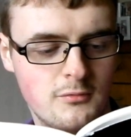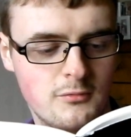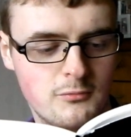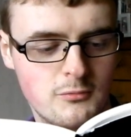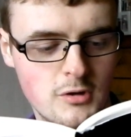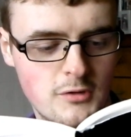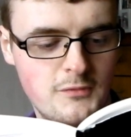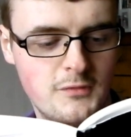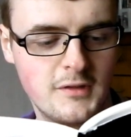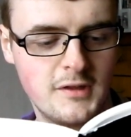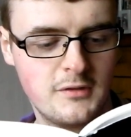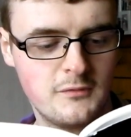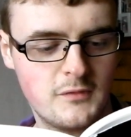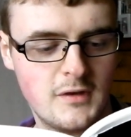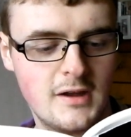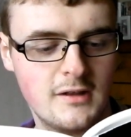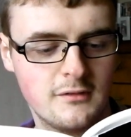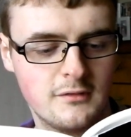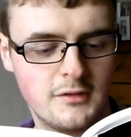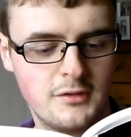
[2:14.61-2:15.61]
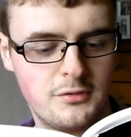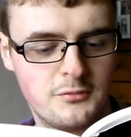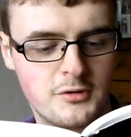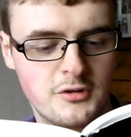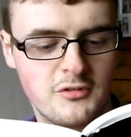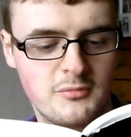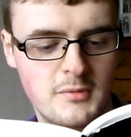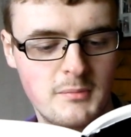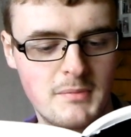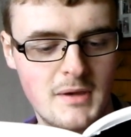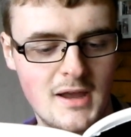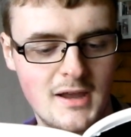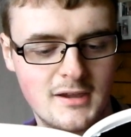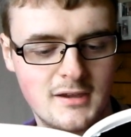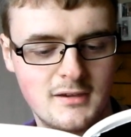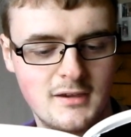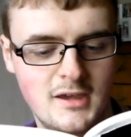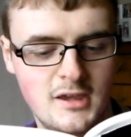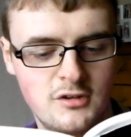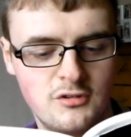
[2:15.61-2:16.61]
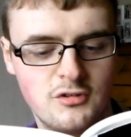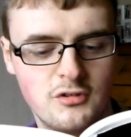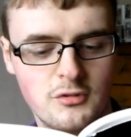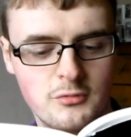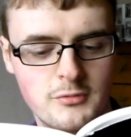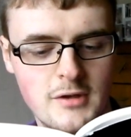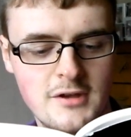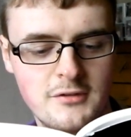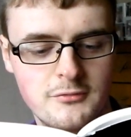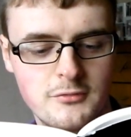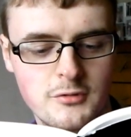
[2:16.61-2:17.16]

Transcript: roughly and violently thrust me back, into the Red